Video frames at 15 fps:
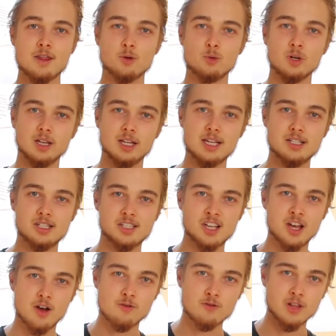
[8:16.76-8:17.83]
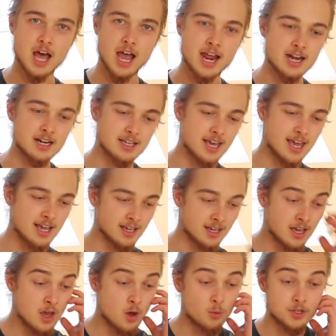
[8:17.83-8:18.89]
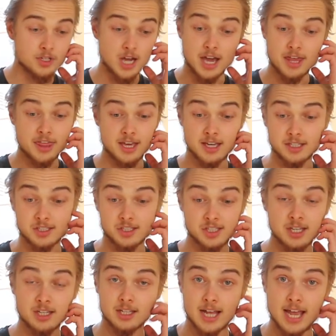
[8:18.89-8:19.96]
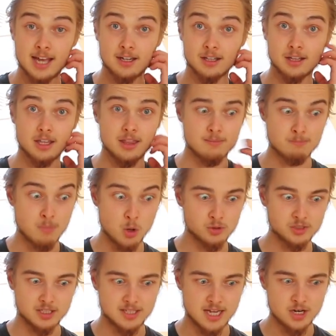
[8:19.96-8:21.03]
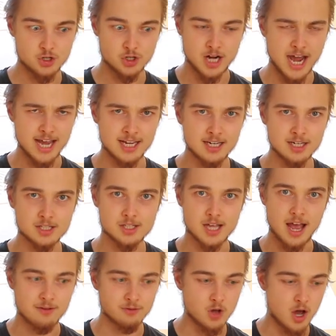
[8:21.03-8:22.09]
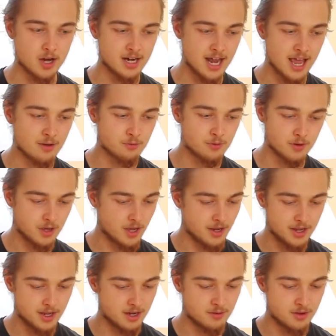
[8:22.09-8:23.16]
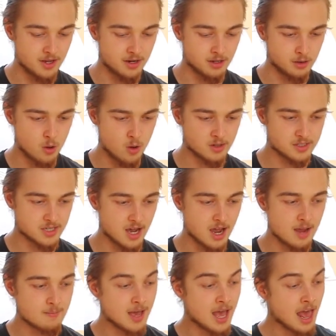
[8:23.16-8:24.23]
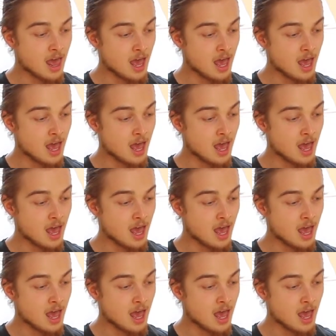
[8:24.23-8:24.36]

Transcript: the release of Lion King, which I think is single-handedly the most attention hyenas have gotten ever, uh, in, in a long time.